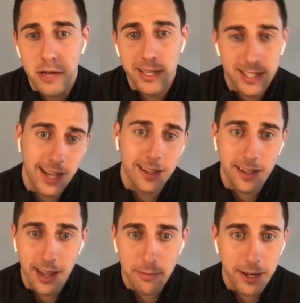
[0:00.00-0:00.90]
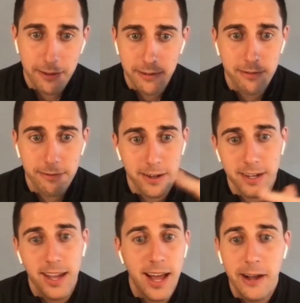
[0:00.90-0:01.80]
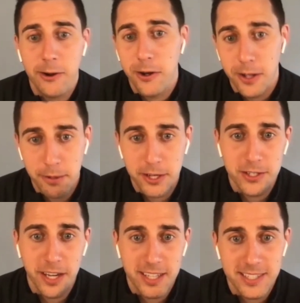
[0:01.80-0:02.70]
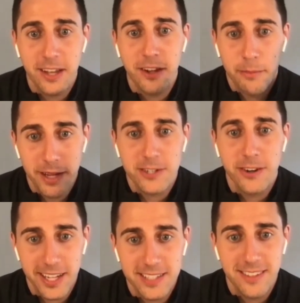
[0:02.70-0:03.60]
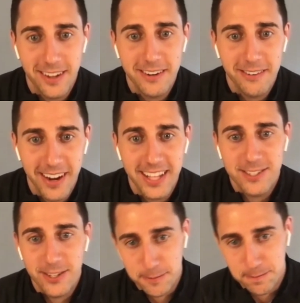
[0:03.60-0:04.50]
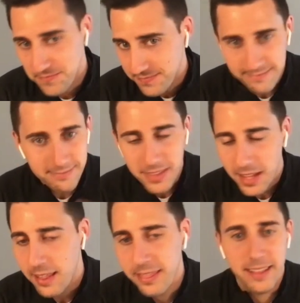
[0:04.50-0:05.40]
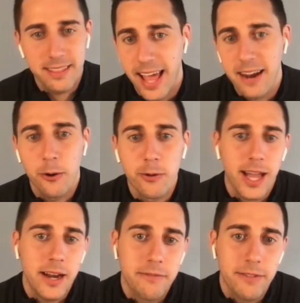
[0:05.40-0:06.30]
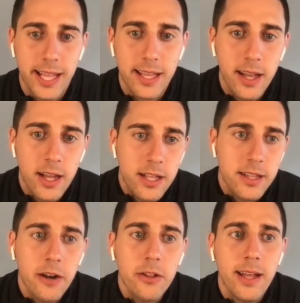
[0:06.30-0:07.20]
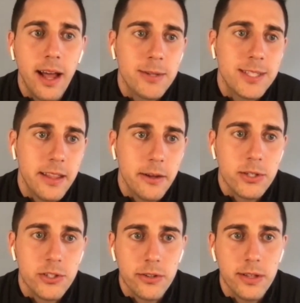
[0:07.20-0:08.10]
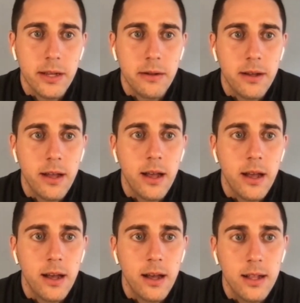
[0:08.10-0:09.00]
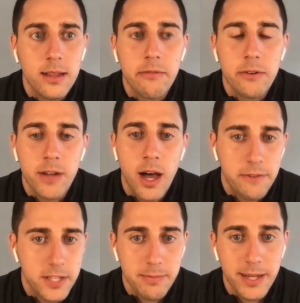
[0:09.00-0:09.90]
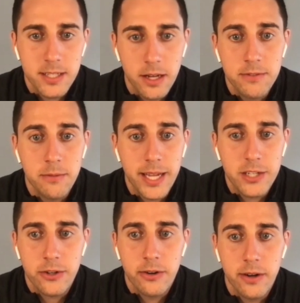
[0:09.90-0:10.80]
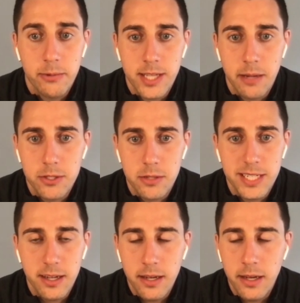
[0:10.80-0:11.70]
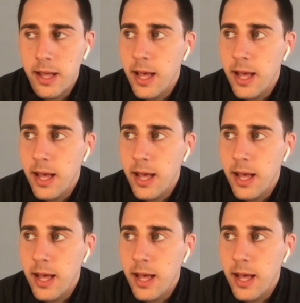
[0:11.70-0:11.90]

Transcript: me exactly how many fucking non alcoholic beers you need to sell, and I'll make sure it gets done. Right. So, that, that whole kind of like, not only I would say there was certainly a, a, a, level of confidence myself to make sure it was able to be done,